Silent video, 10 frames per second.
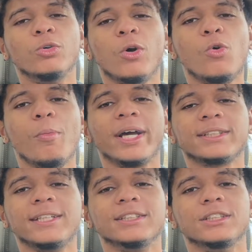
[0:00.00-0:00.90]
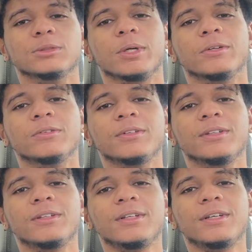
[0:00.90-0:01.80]
know who Mike Tyson is, bro.
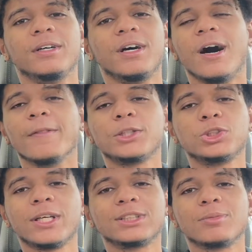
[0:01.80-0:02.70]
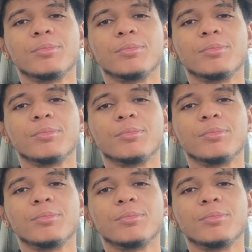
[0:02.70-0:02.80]
Unless you're like some